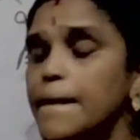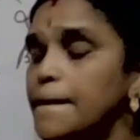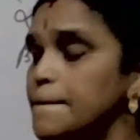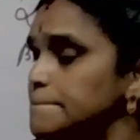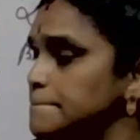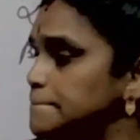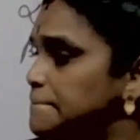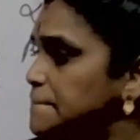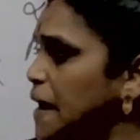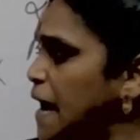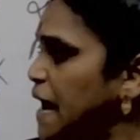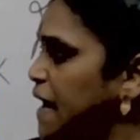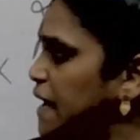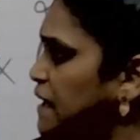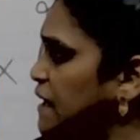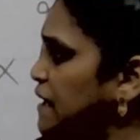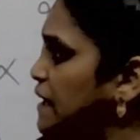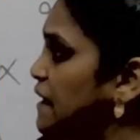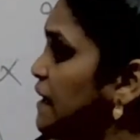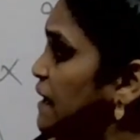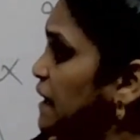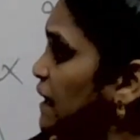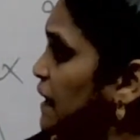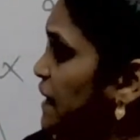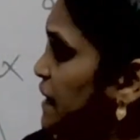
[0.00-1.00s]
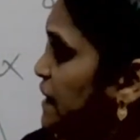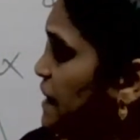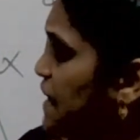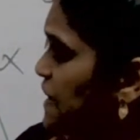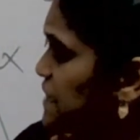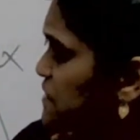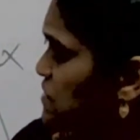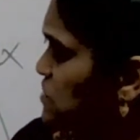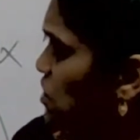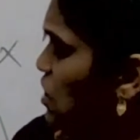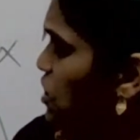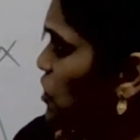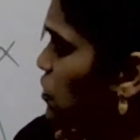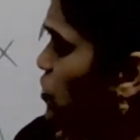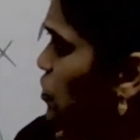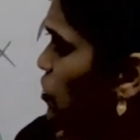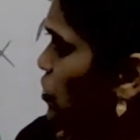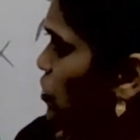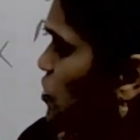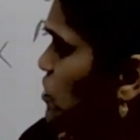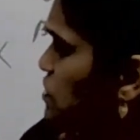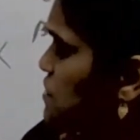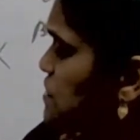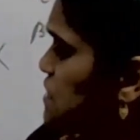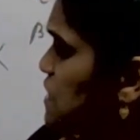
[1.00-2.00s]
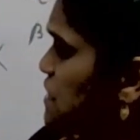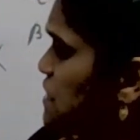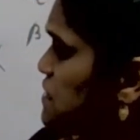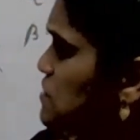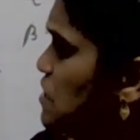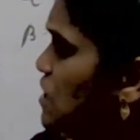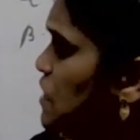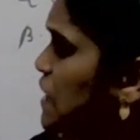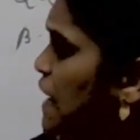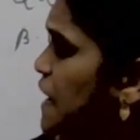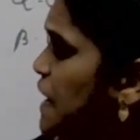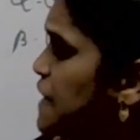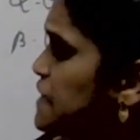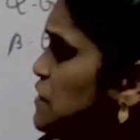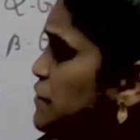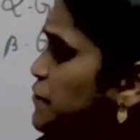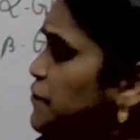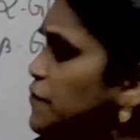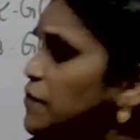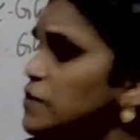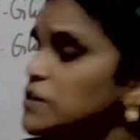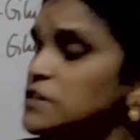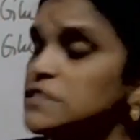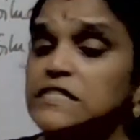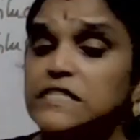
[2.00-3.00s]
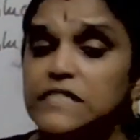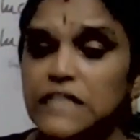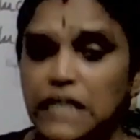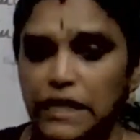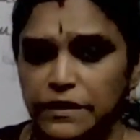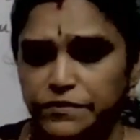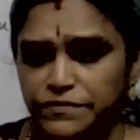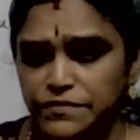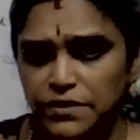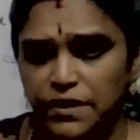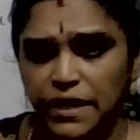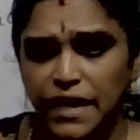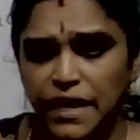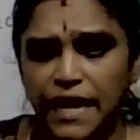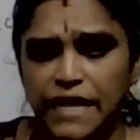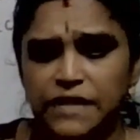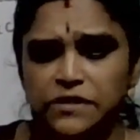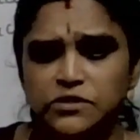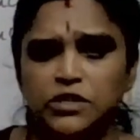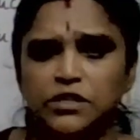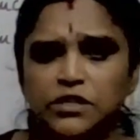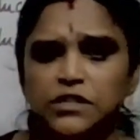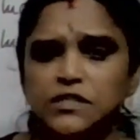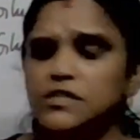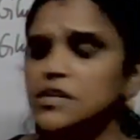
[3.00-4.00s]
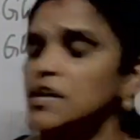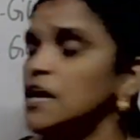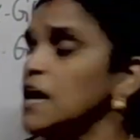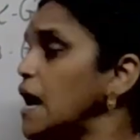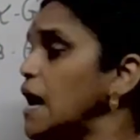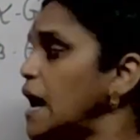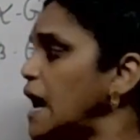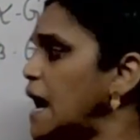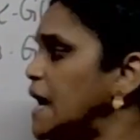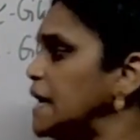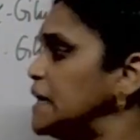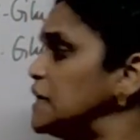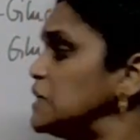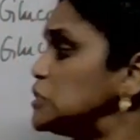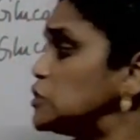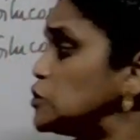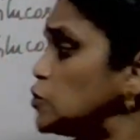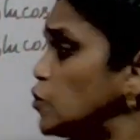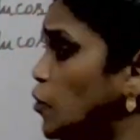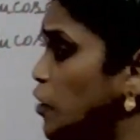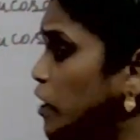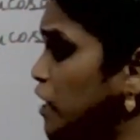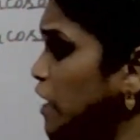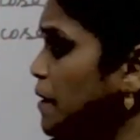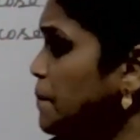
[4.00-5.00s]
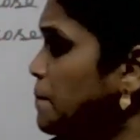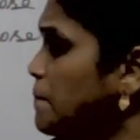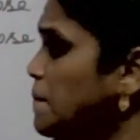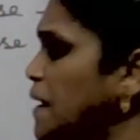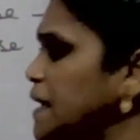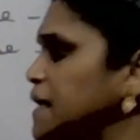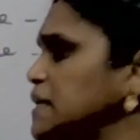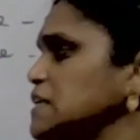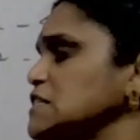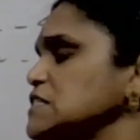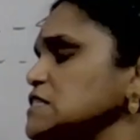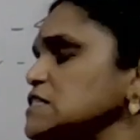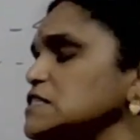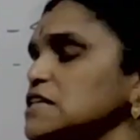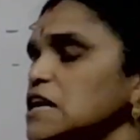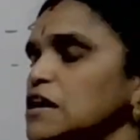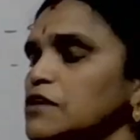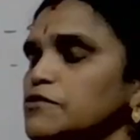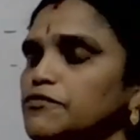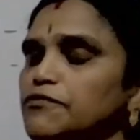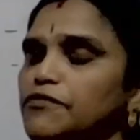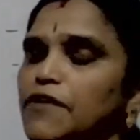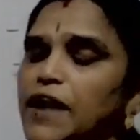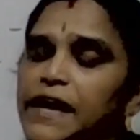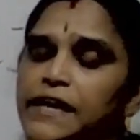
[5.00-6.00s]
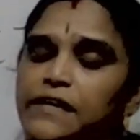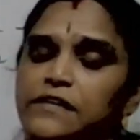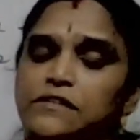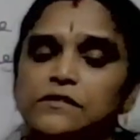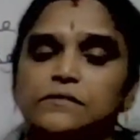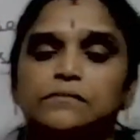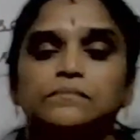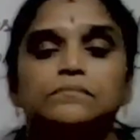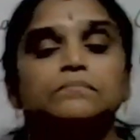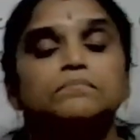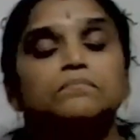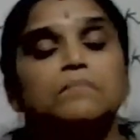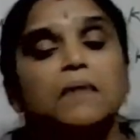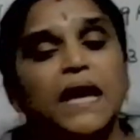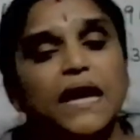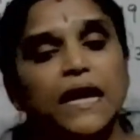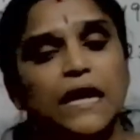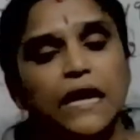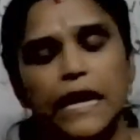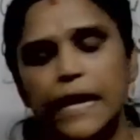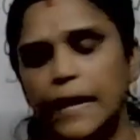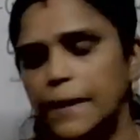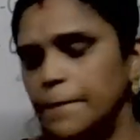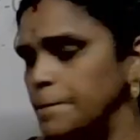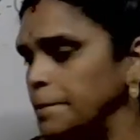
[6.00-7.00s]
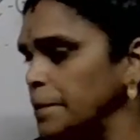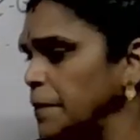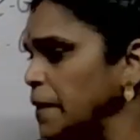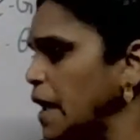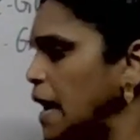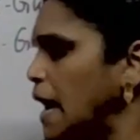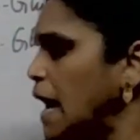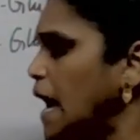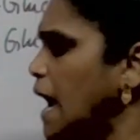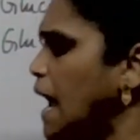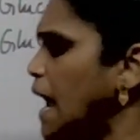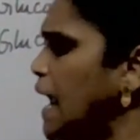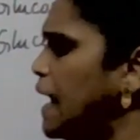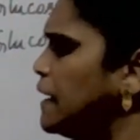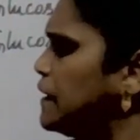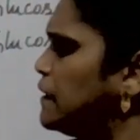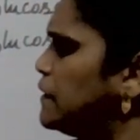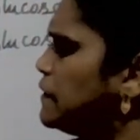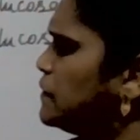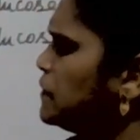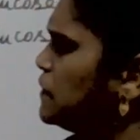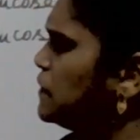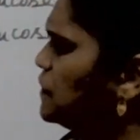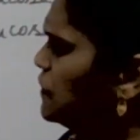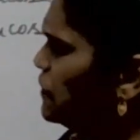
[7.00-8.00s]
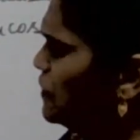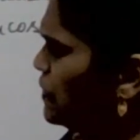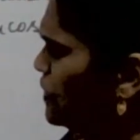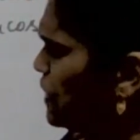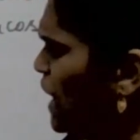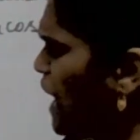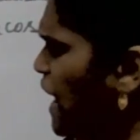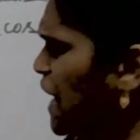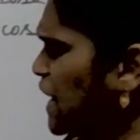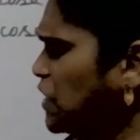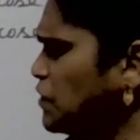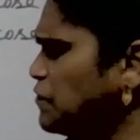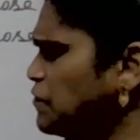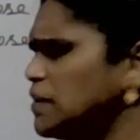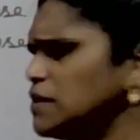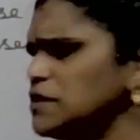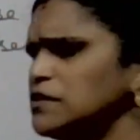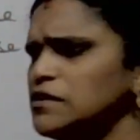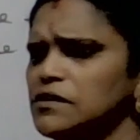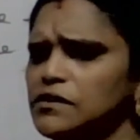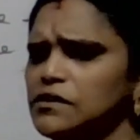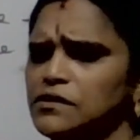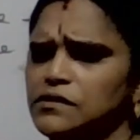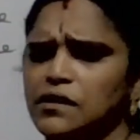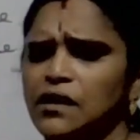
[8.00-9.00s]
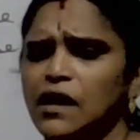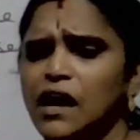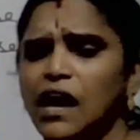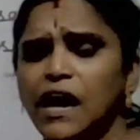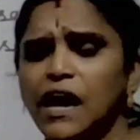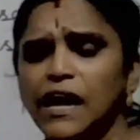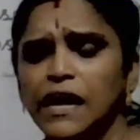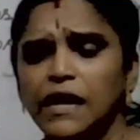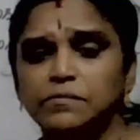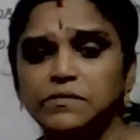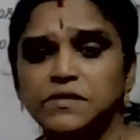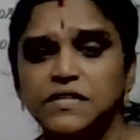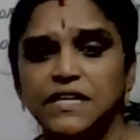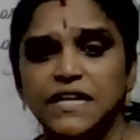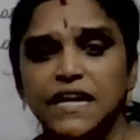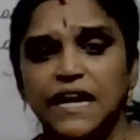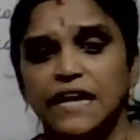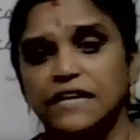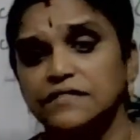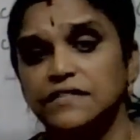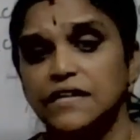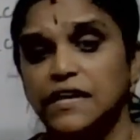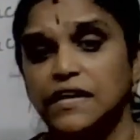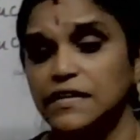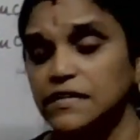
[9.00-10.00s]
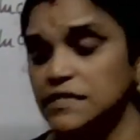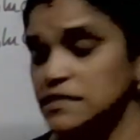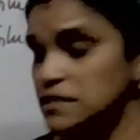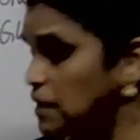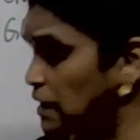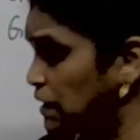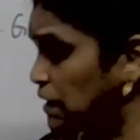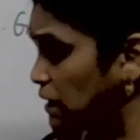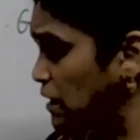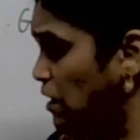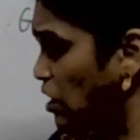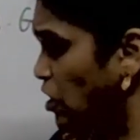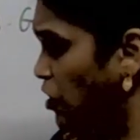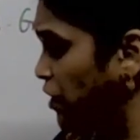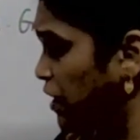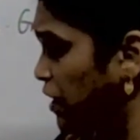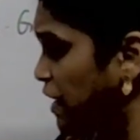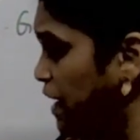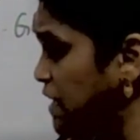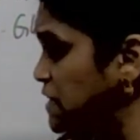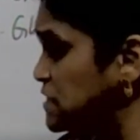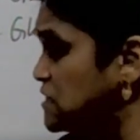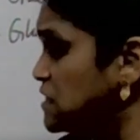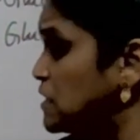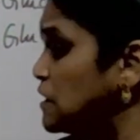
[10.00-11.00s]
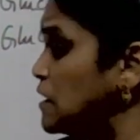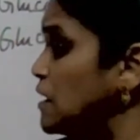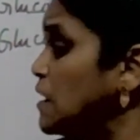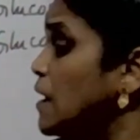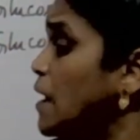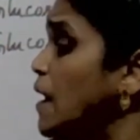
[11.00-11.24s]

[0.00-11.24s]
But it does not, glucose does not answer for Skiff's reagent and sodium bisulfite mainly. And react with the RMGX, that is Grignard reagent.